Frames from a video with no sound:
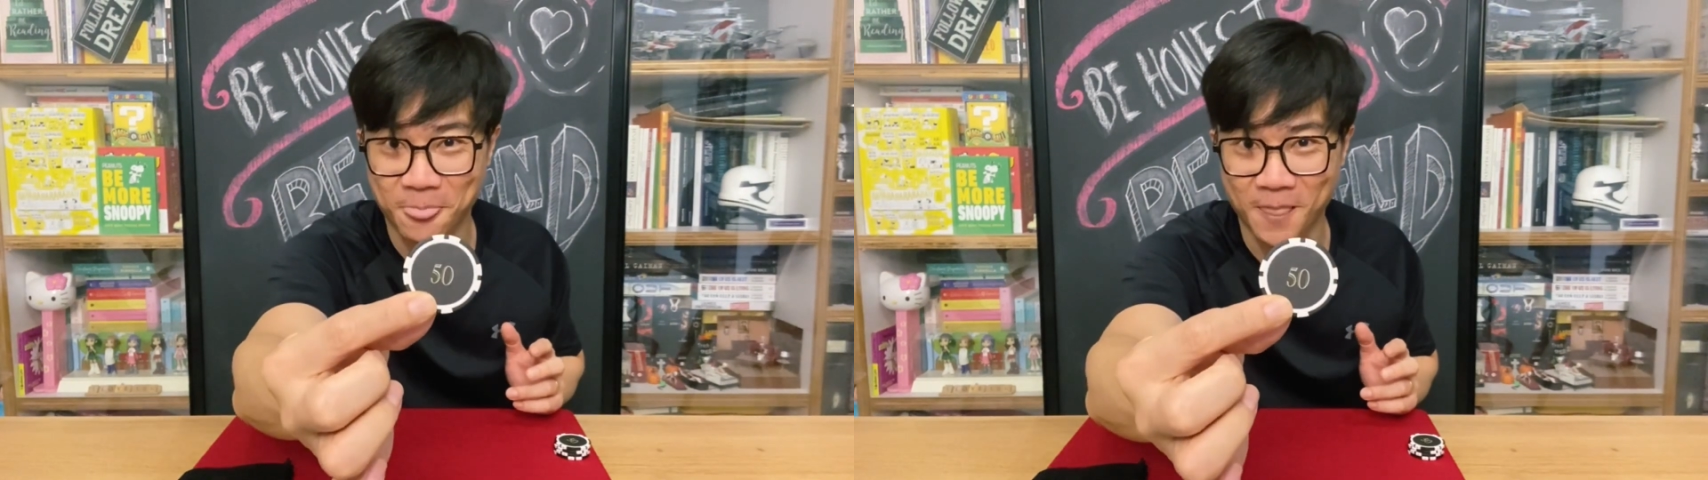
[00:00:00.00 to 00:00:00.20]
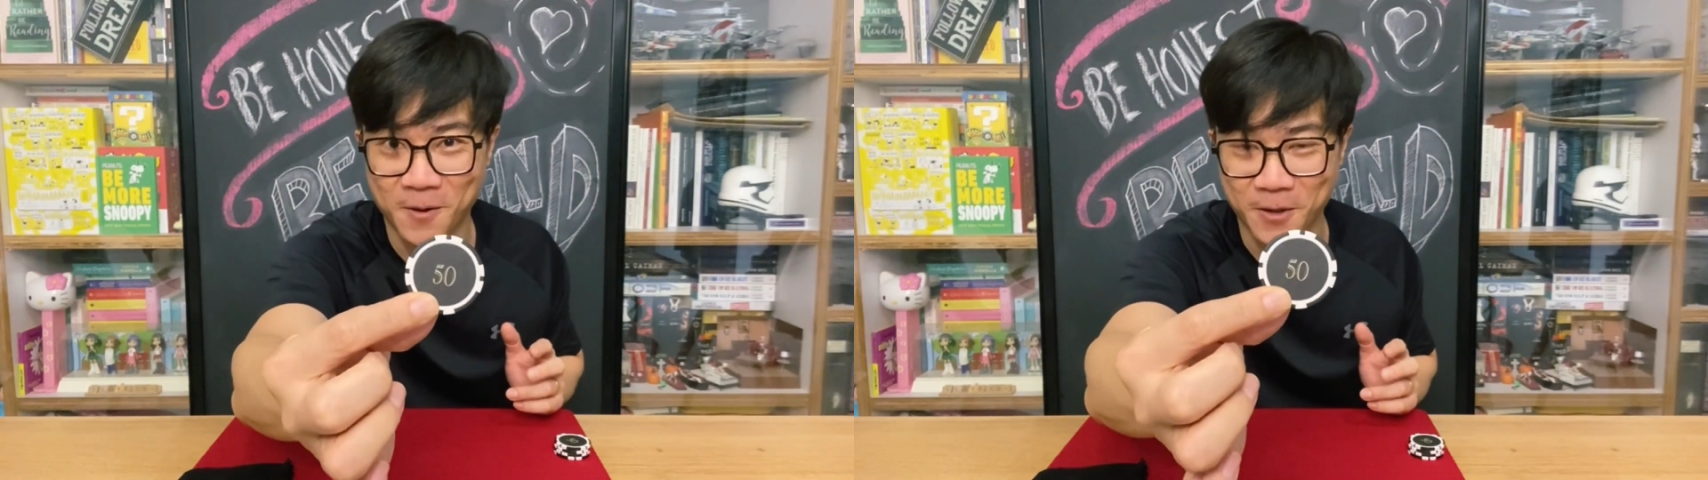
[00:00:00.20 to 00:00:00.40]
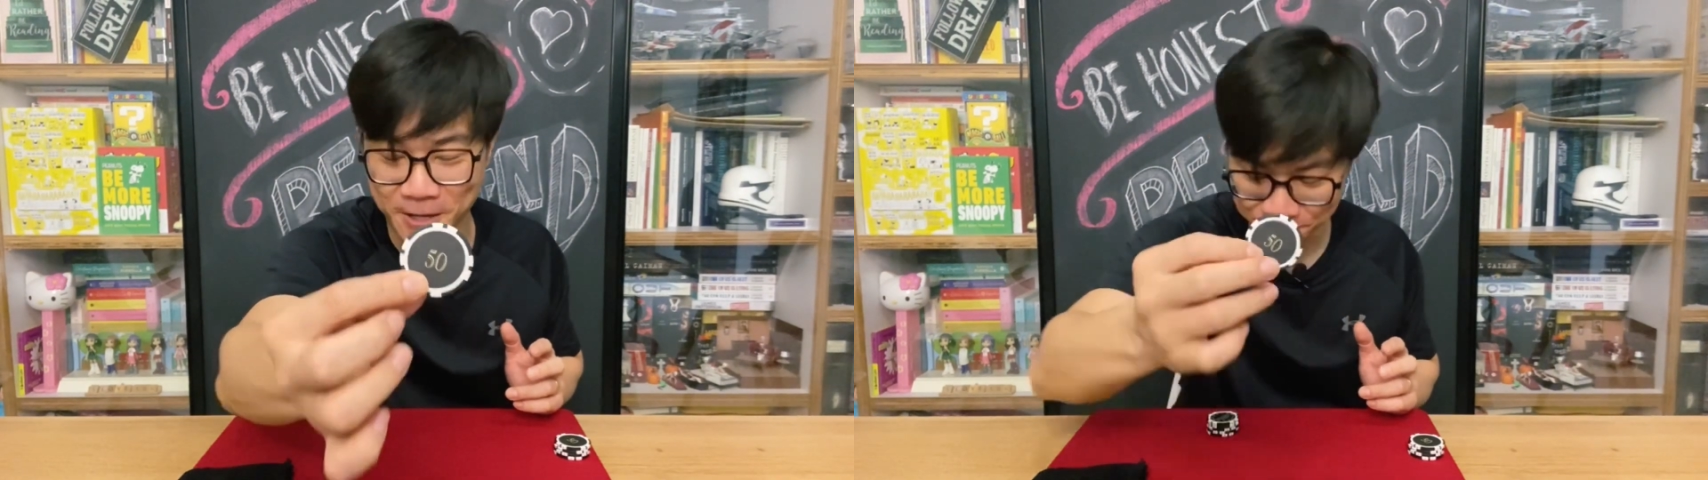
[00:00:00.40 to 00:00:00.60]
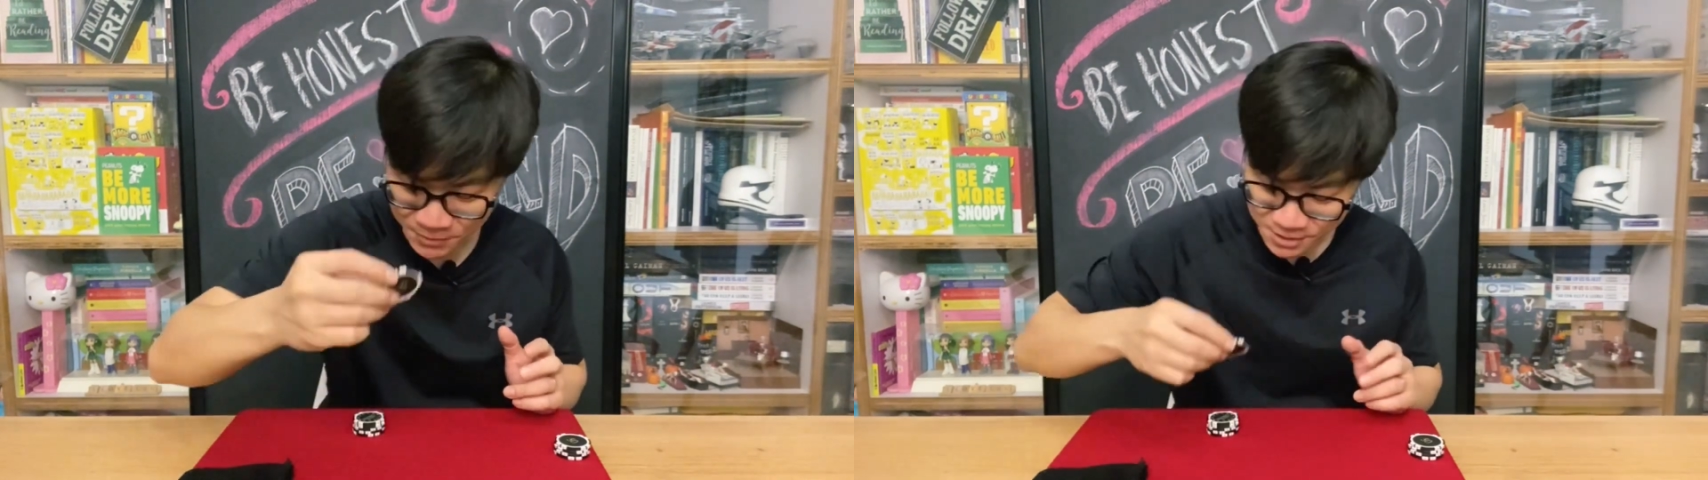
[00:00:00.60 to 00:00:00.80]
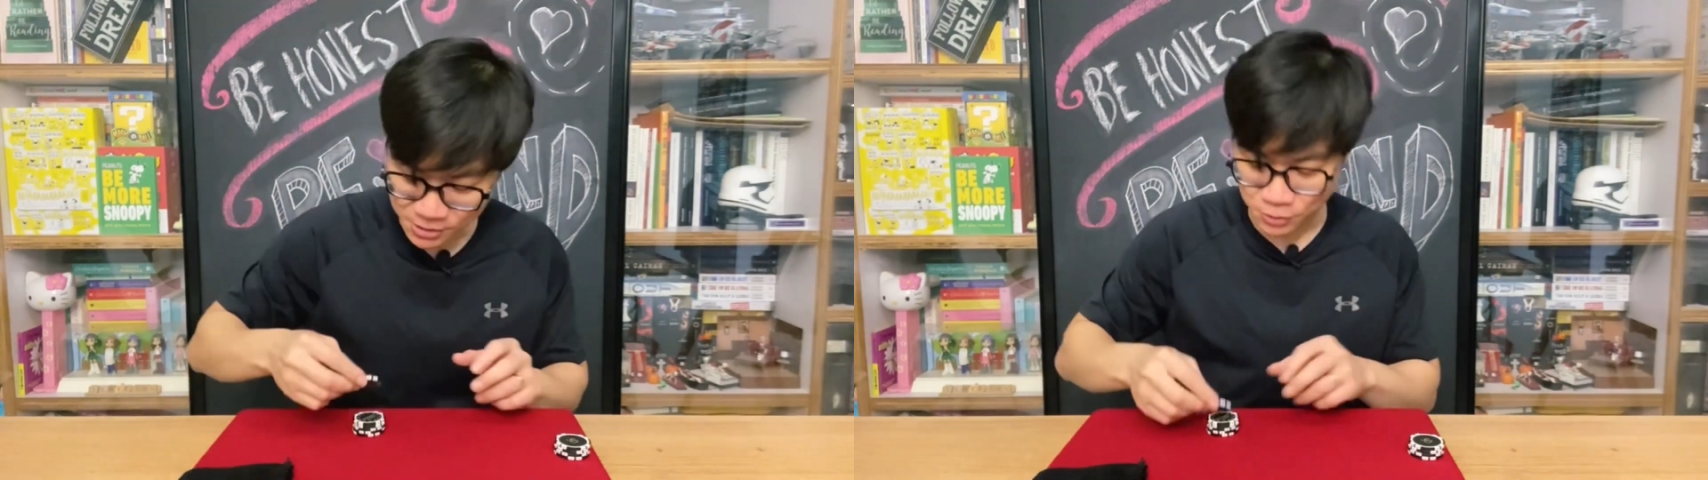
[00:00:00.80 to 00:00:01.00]
Okay,
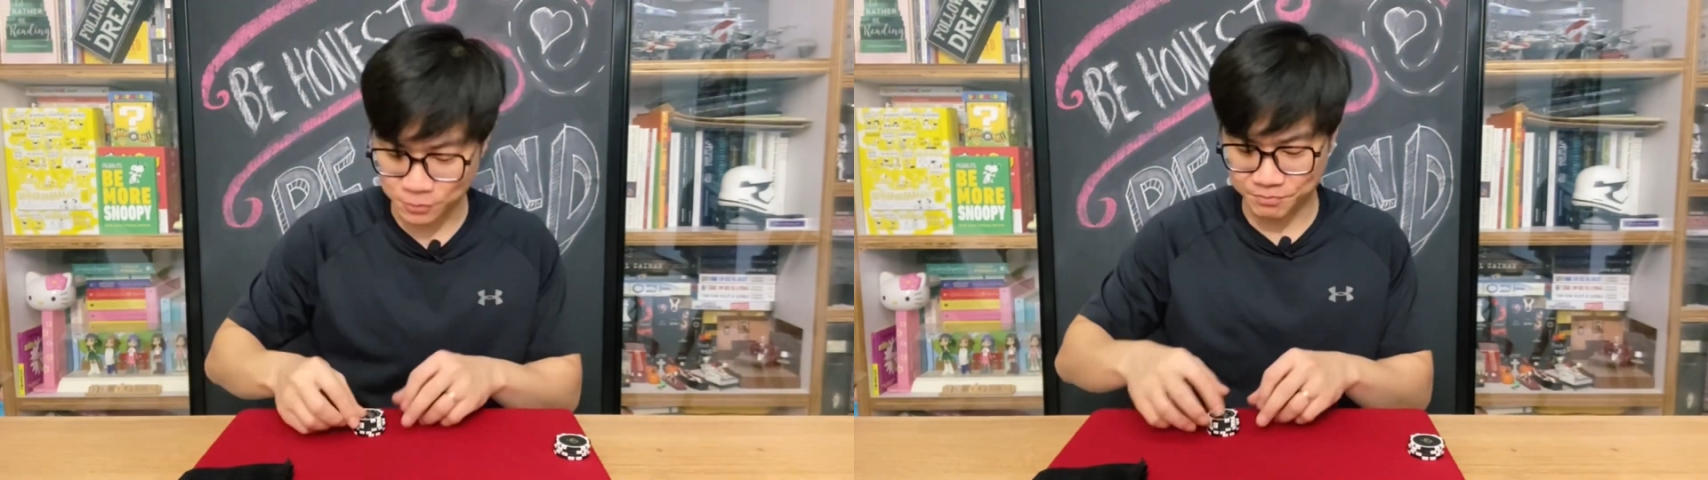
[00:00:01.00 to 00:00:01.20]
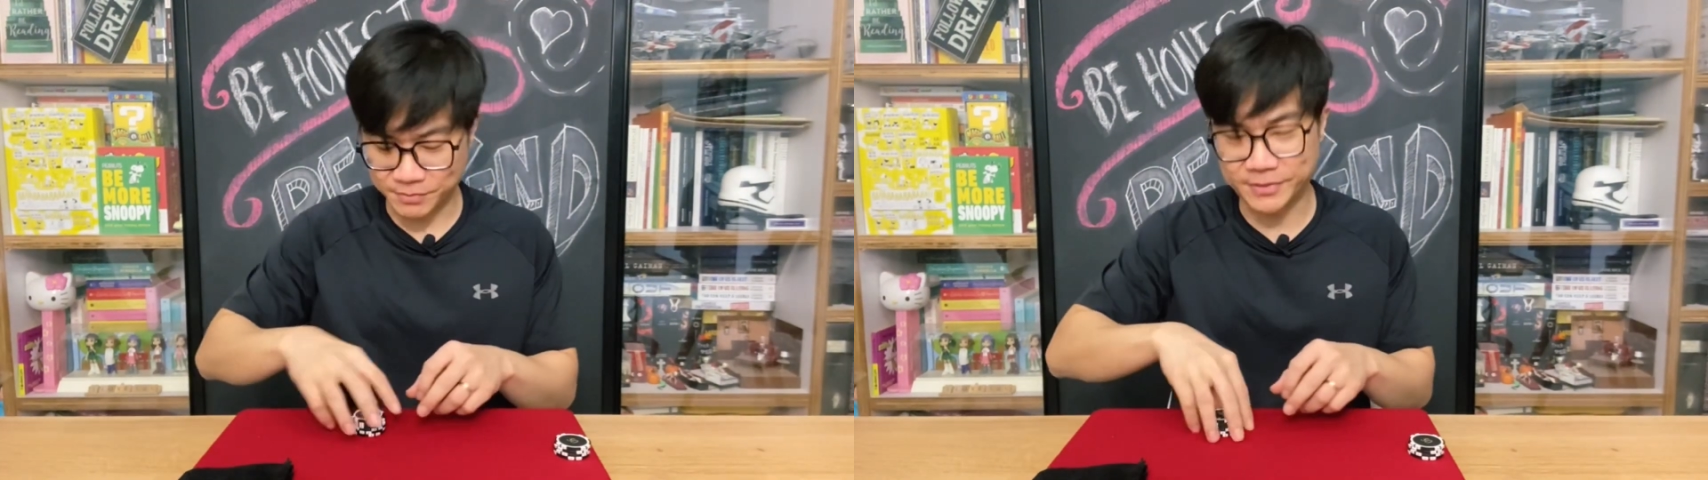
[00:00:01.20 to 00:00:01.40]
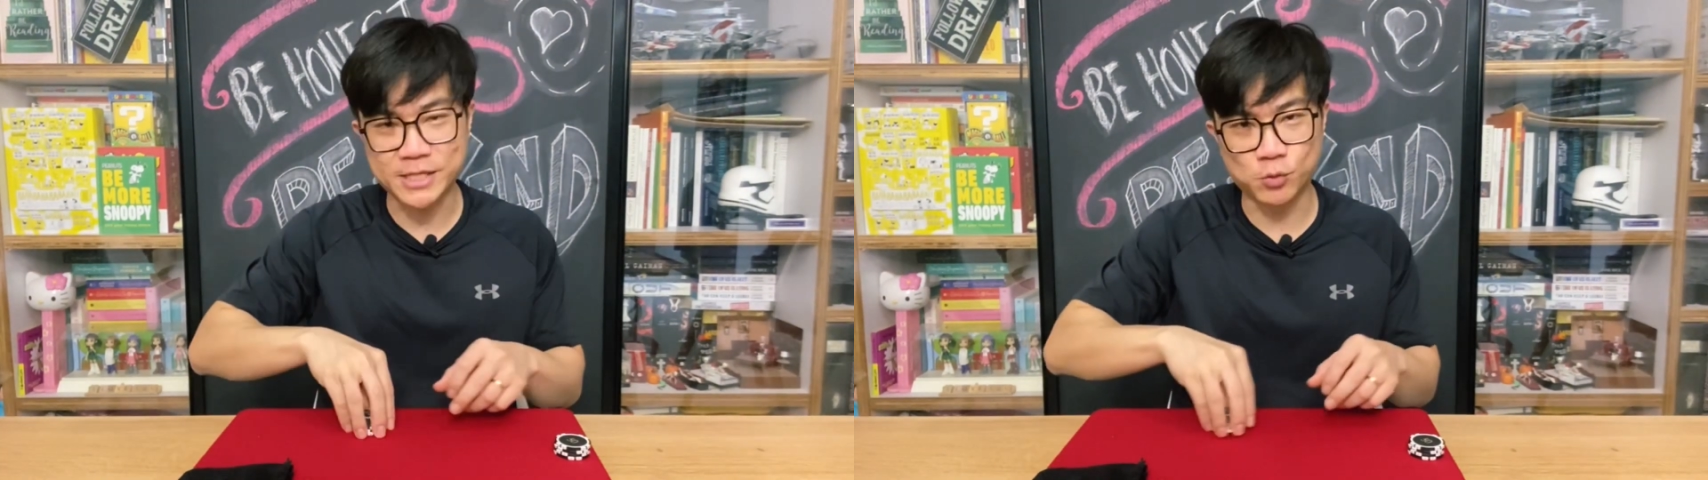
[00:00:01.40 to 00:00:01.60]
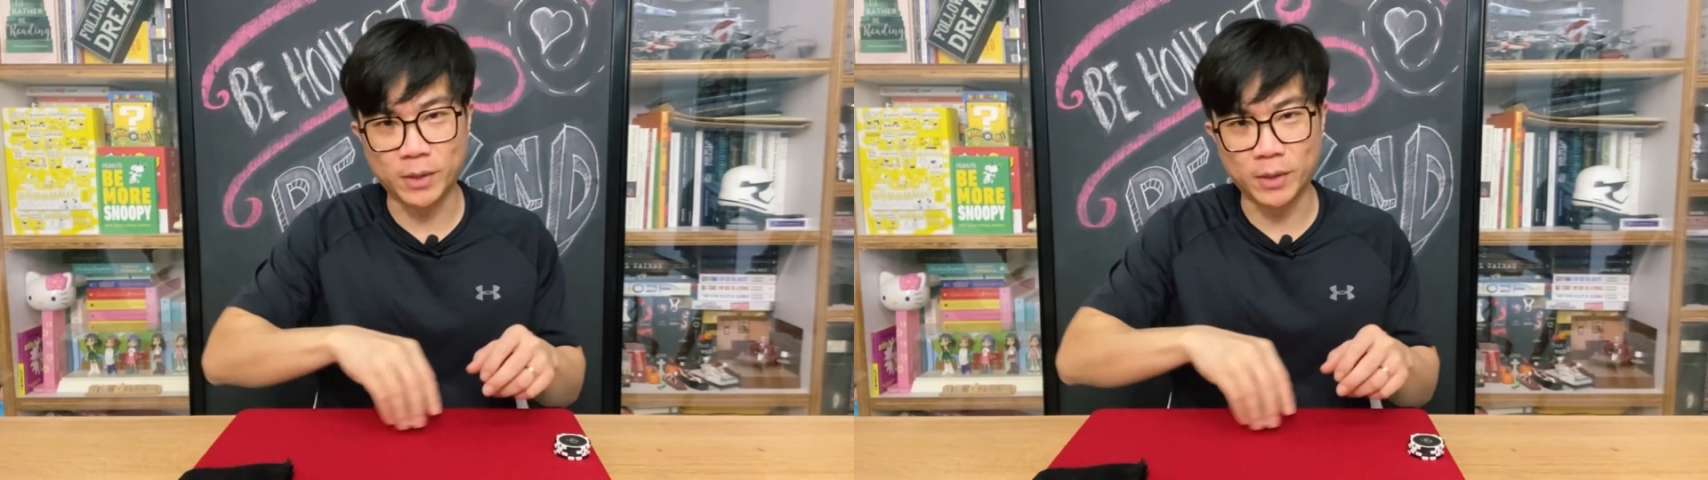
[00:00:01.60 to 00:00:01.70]
so that's